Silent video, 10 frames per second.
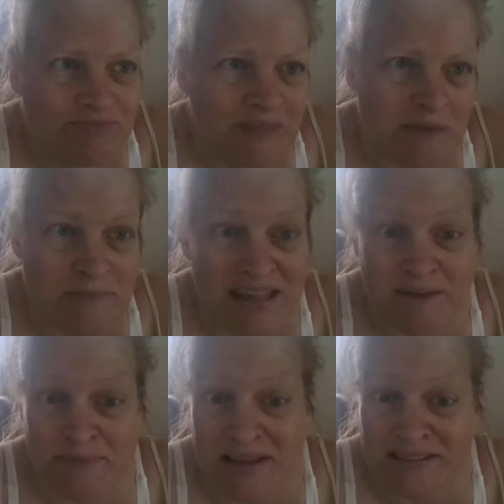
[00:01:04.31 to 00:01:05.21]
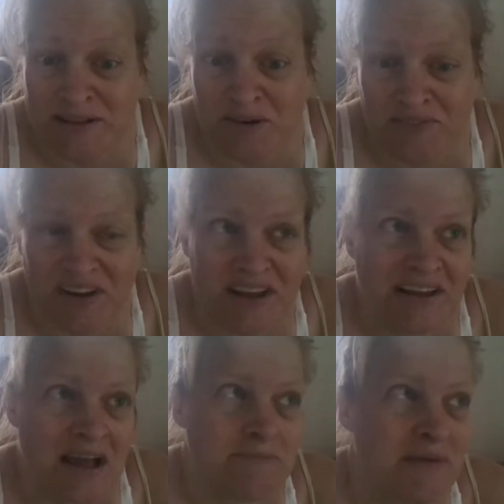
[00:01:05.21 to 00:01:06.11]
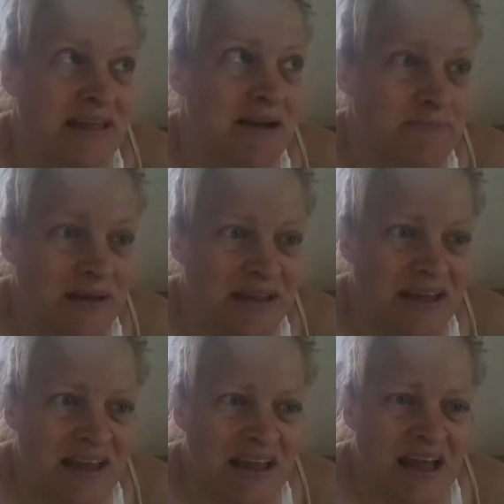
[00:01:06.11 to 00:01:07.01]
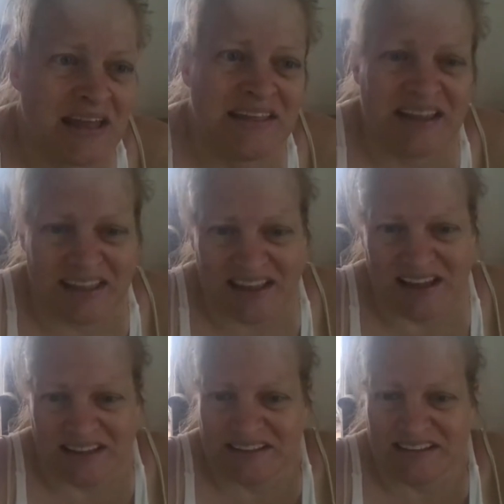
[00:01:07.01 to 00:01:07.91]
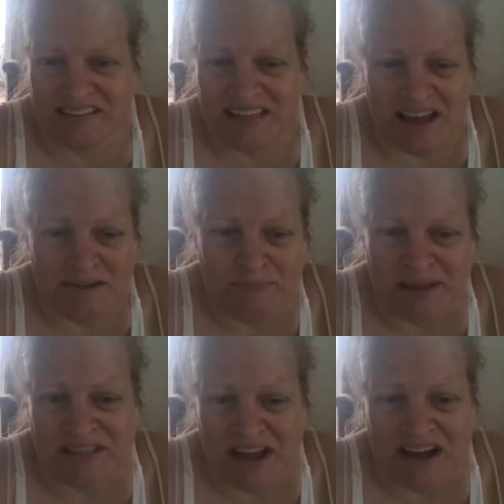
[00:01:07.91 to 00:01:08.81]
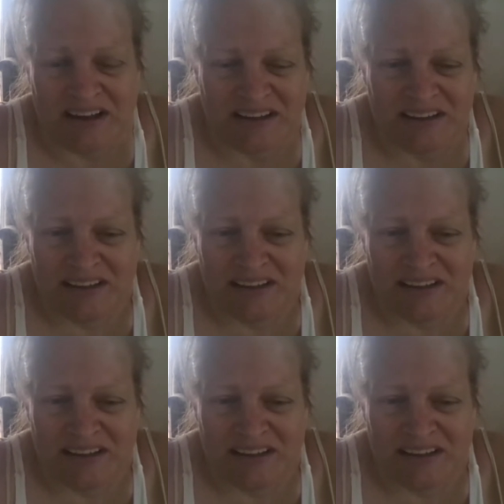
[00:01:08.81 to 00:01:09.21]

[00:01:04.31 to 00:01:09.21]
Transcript: I may not be a snowflake, I may not be needing a therapy dog,